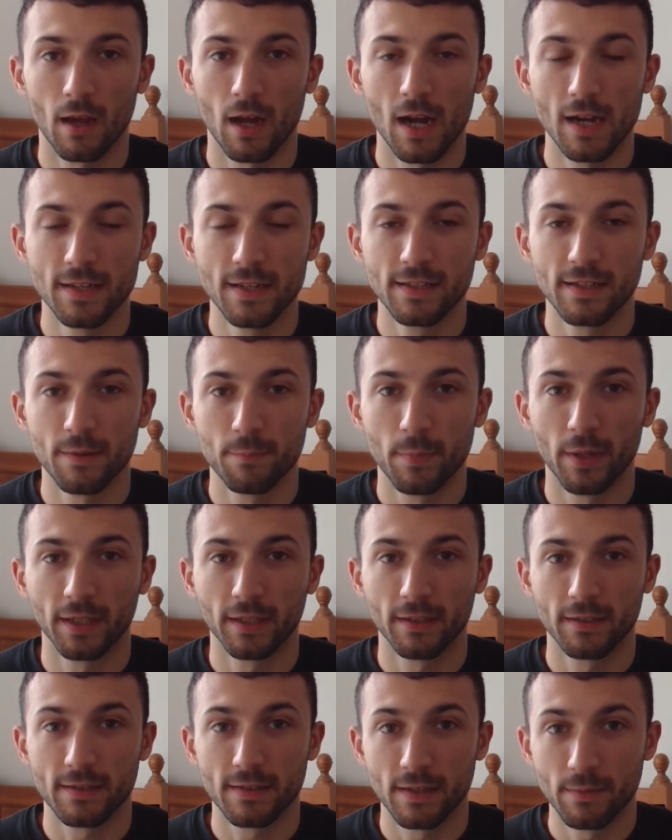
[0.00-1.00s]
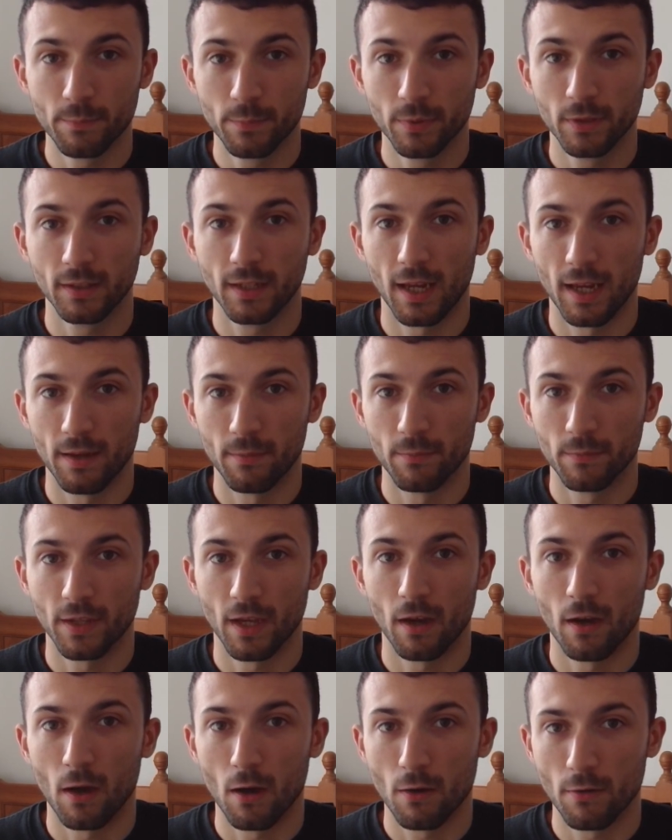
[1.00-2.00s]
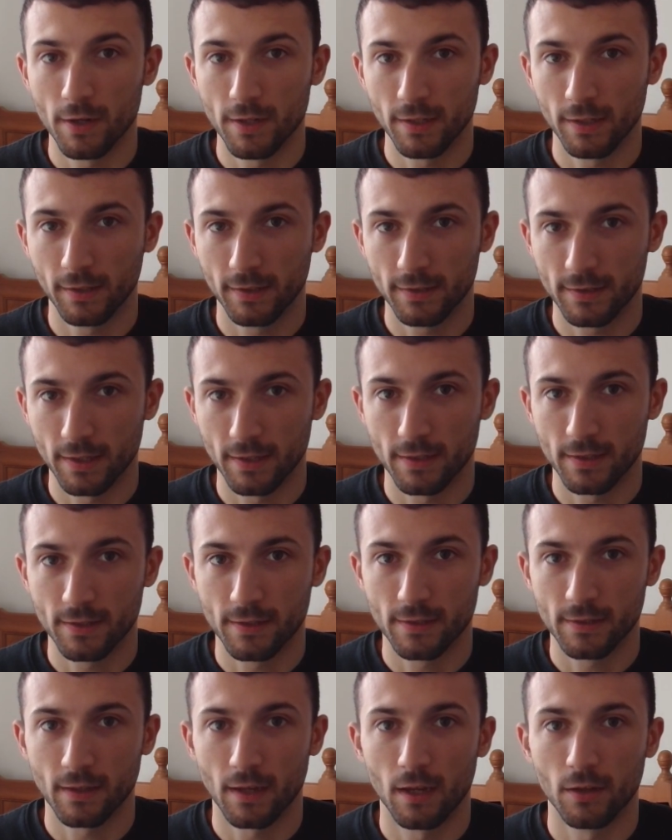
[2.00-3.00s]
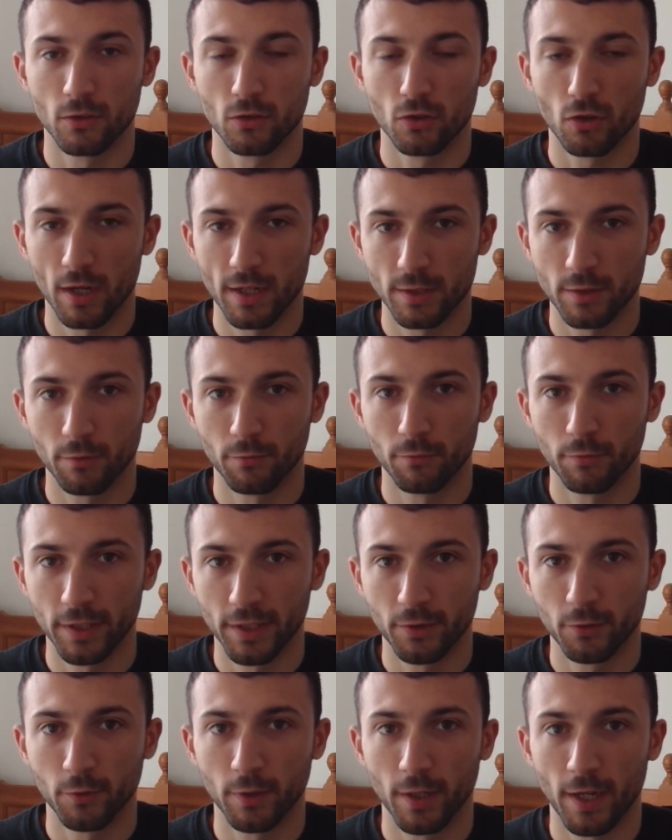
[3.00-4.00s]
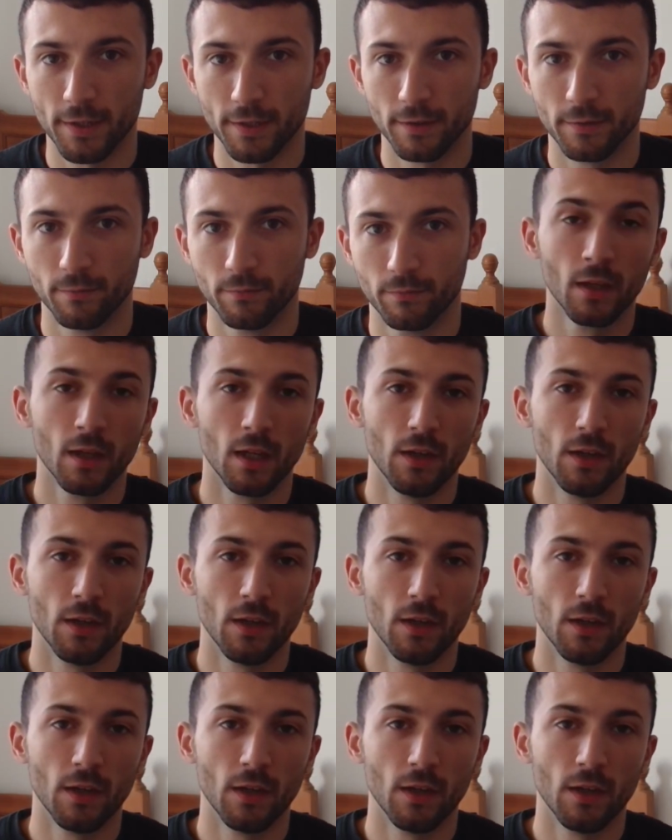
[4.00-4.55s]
I'd say pick a simple game that already exists and try to recreate it.